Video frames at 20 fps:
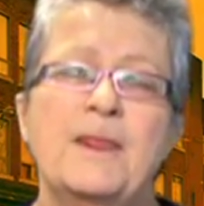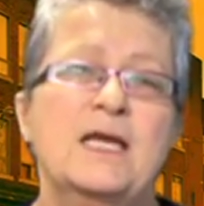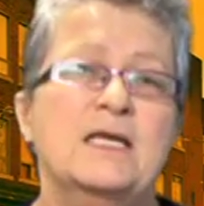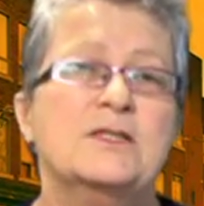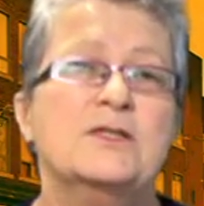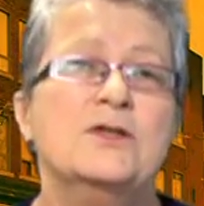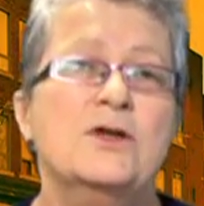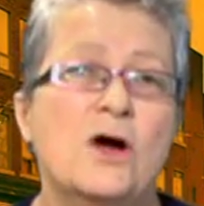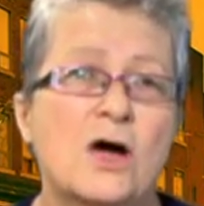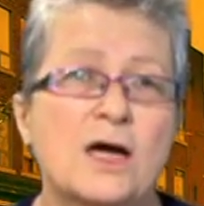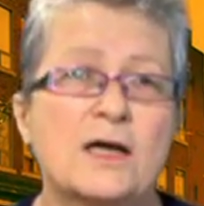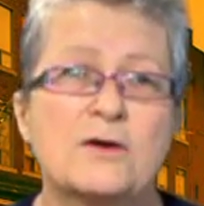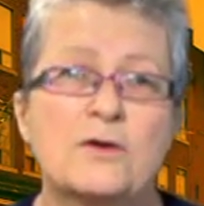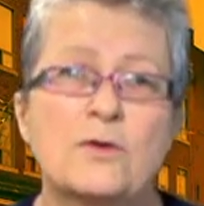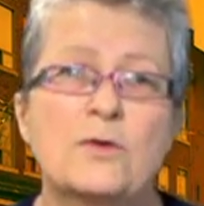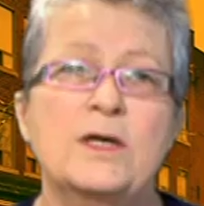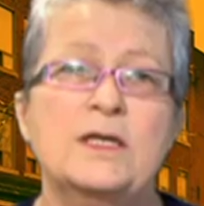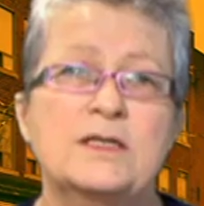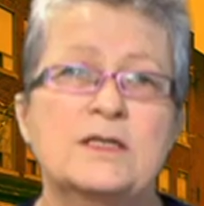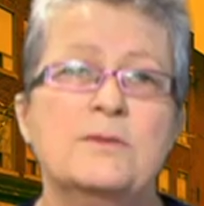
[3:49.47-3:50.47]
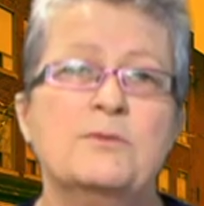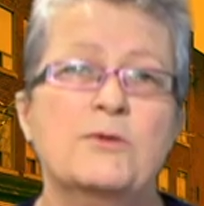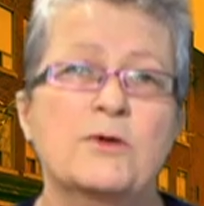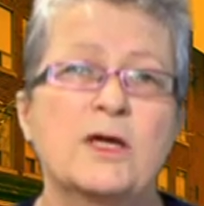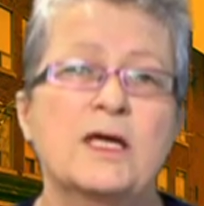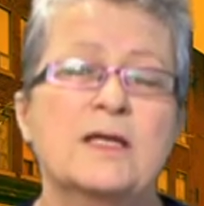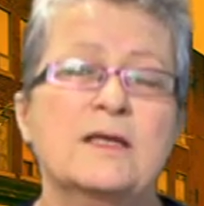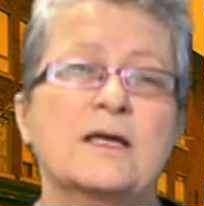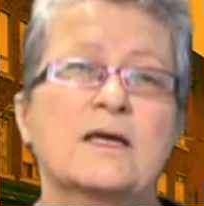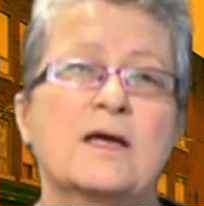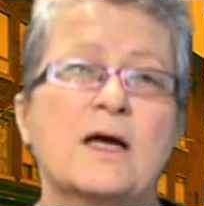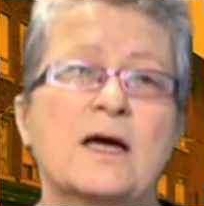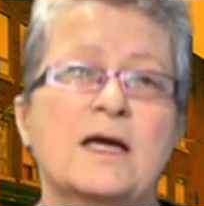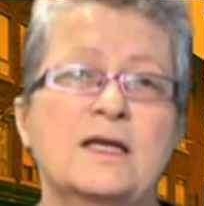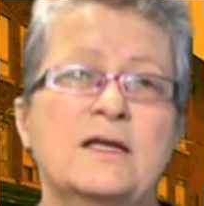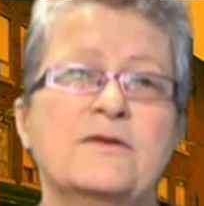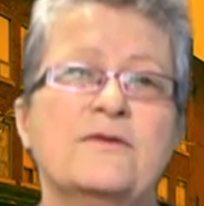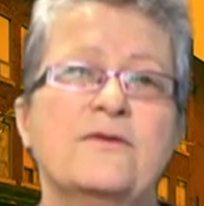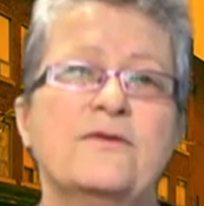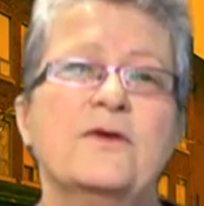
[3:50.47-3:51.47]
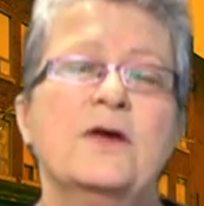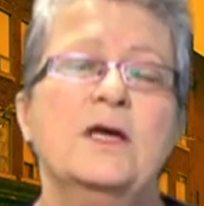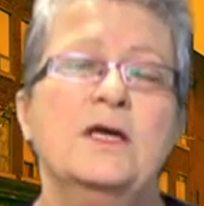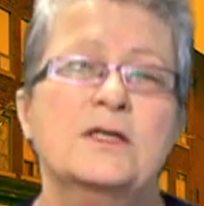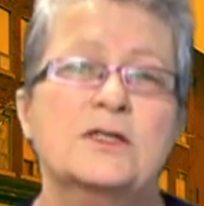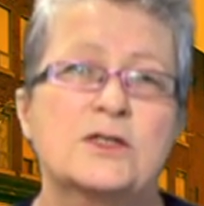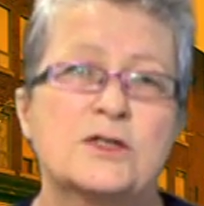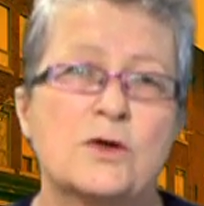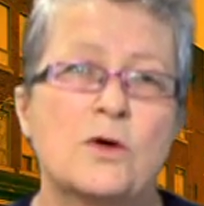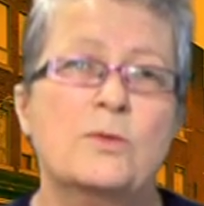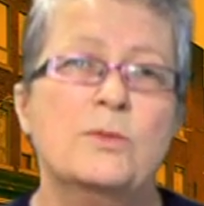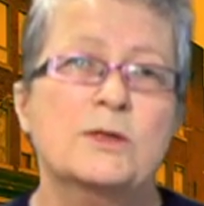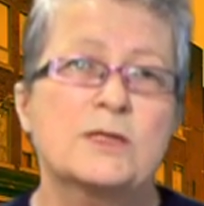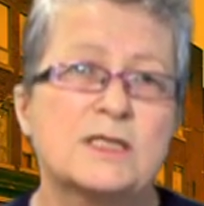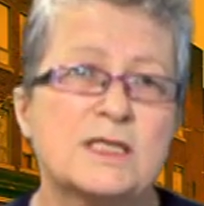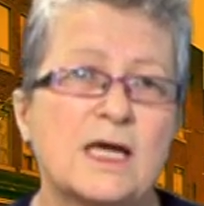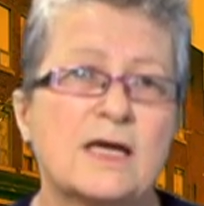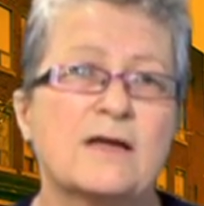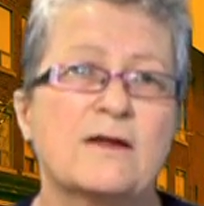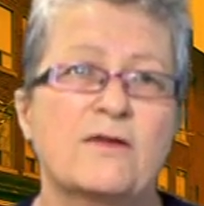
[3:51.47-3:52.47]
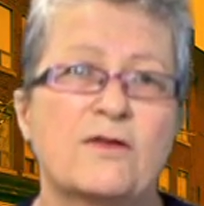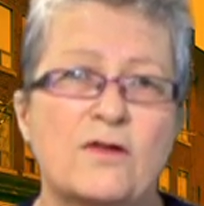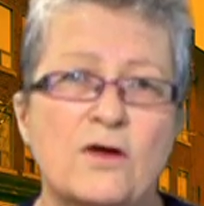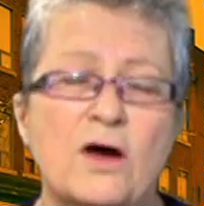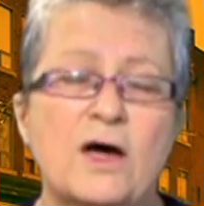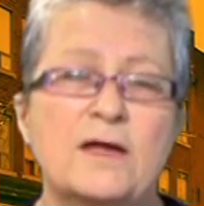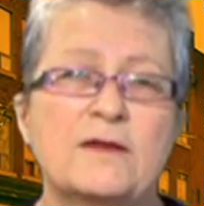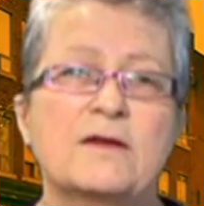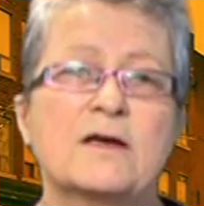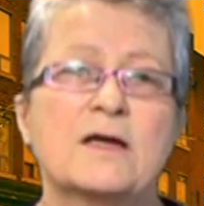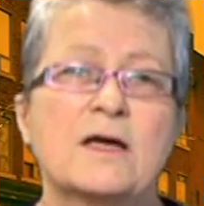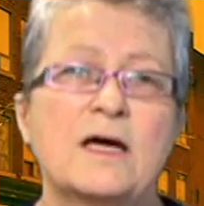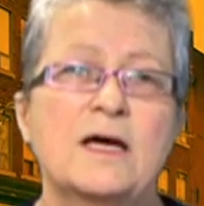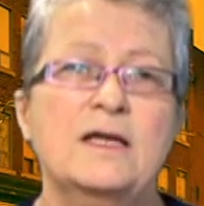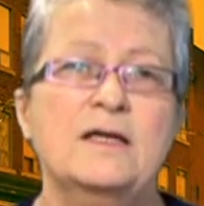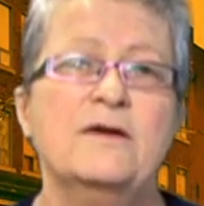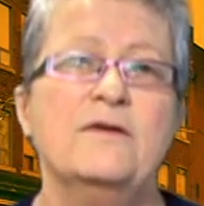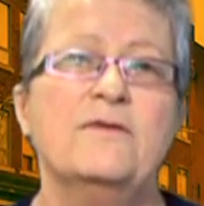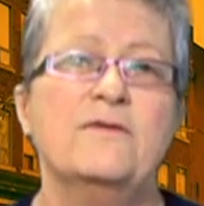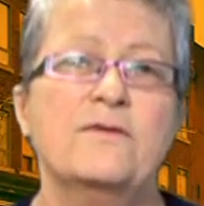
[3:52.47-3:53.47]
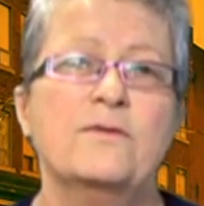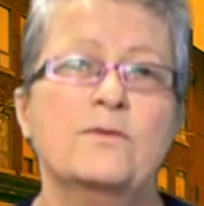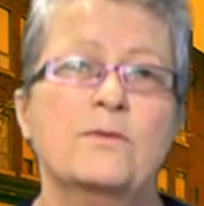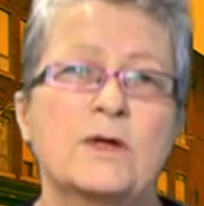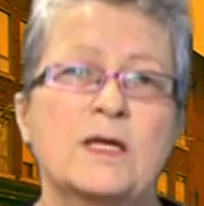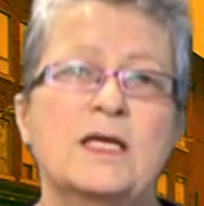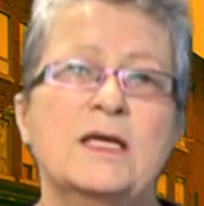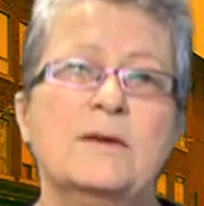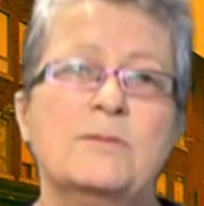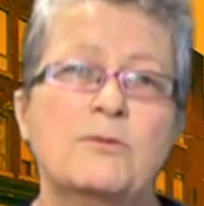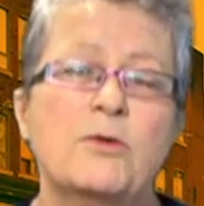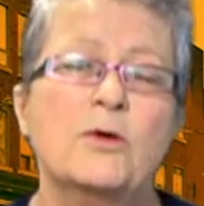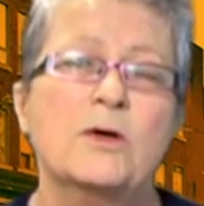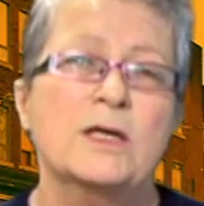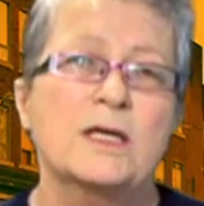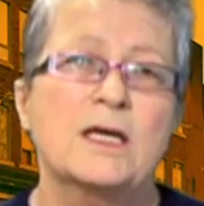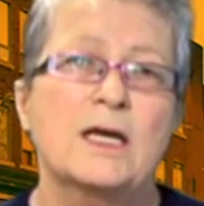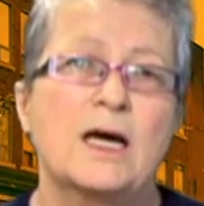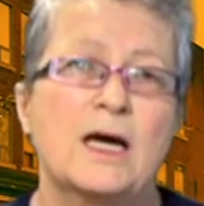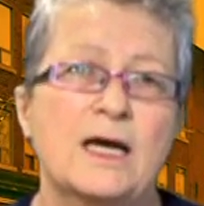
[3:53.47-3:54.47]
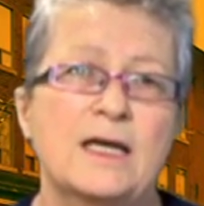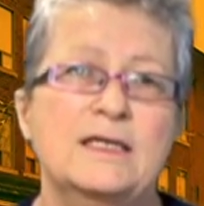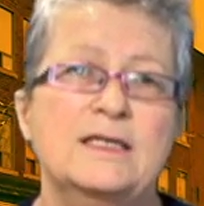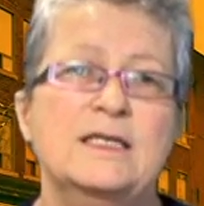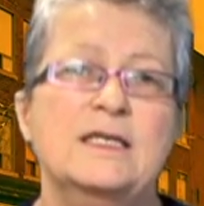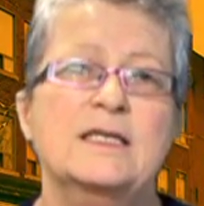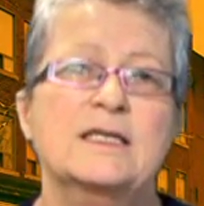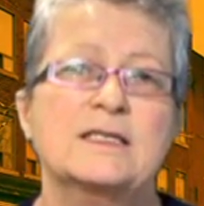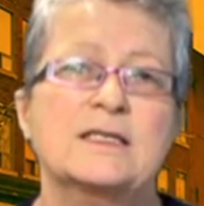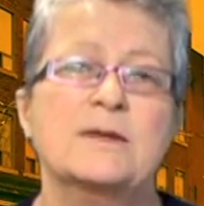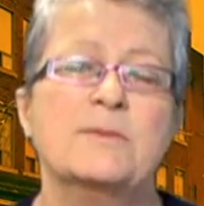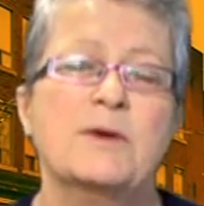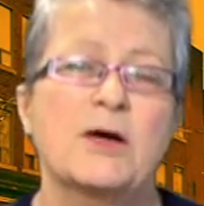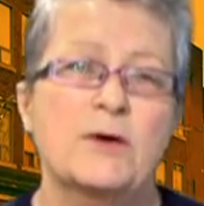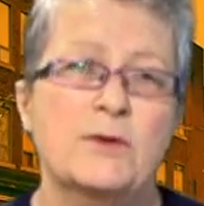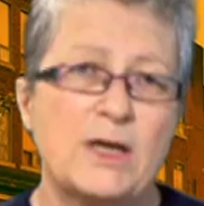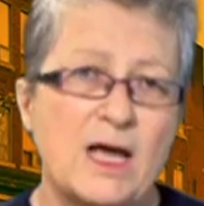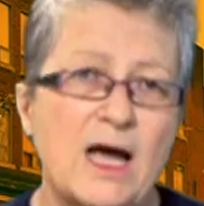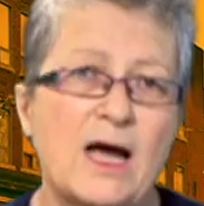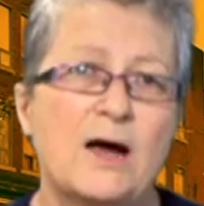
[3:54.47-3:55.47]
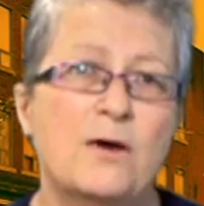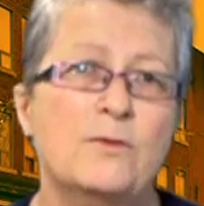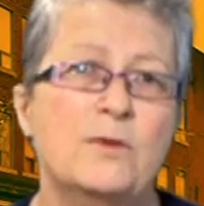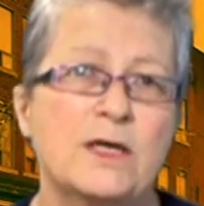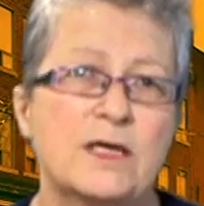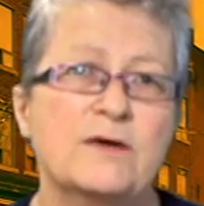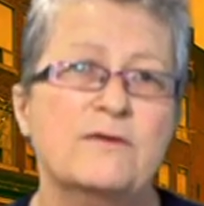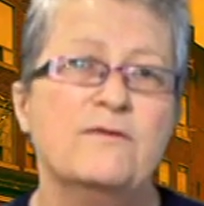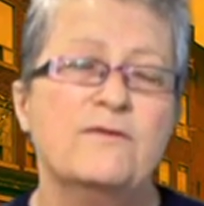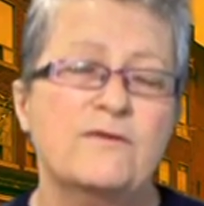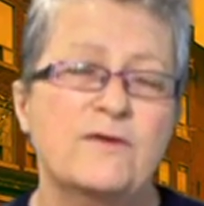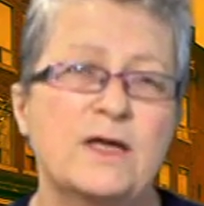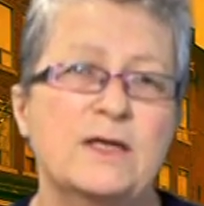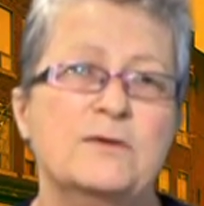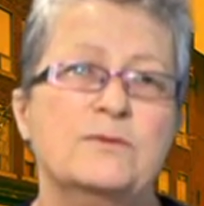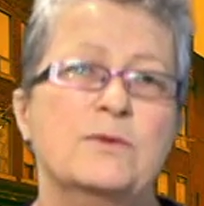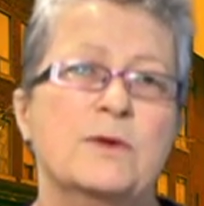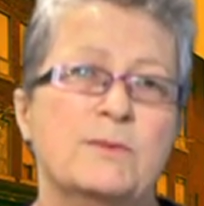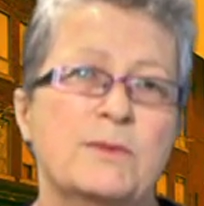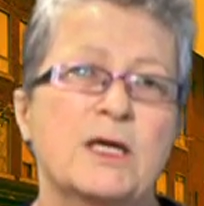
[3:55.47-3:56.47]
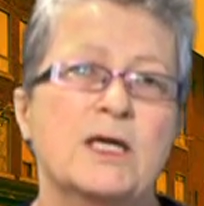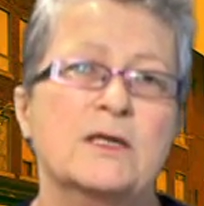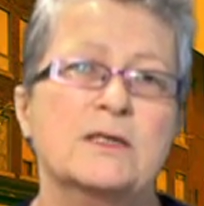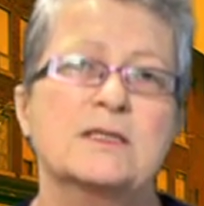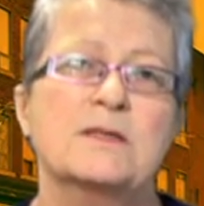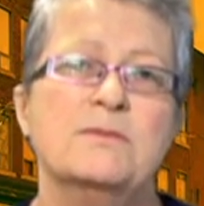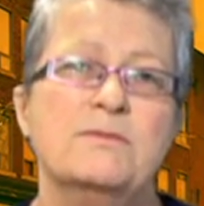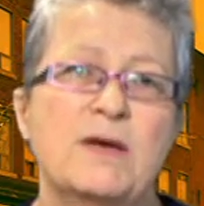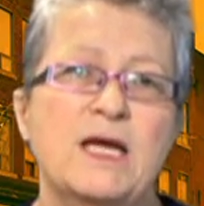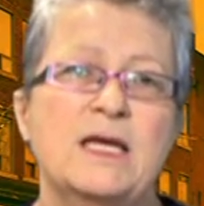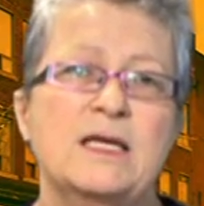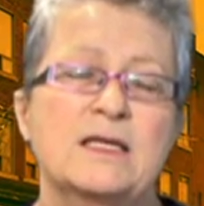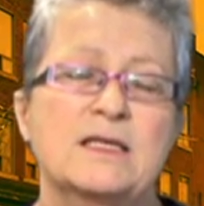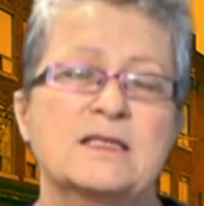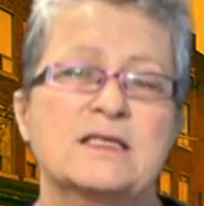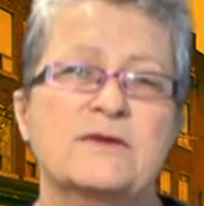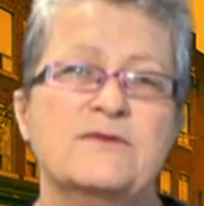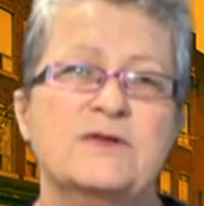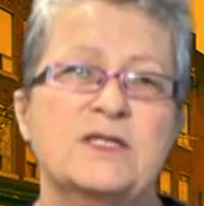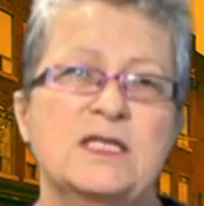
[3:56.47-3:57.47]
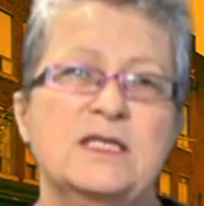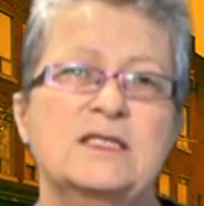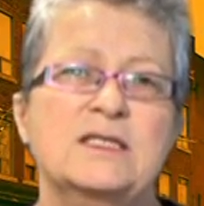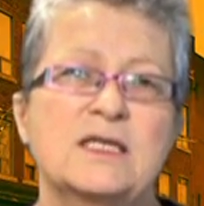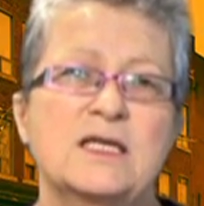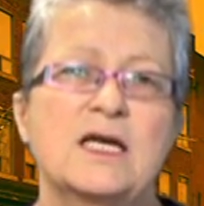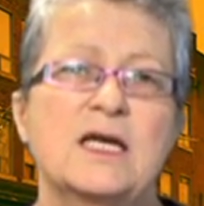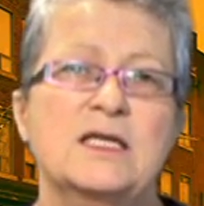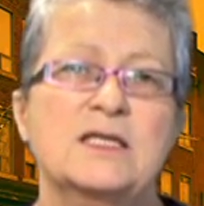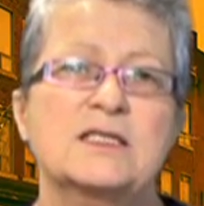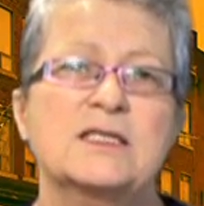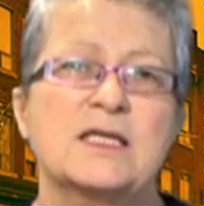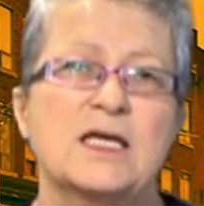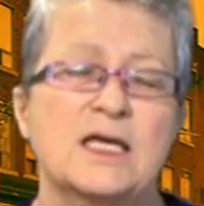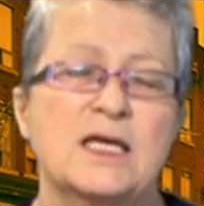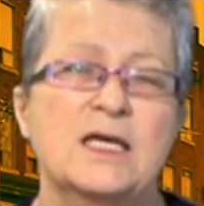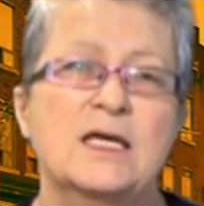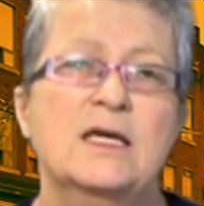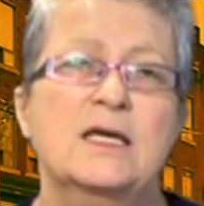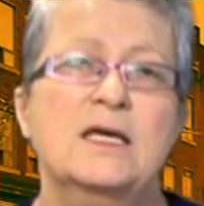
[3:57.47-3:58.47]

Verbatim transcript: is not going to bring the kind of sober second thought, the kind of really important ideas about how we can fund repairs and maintenance of TCHC.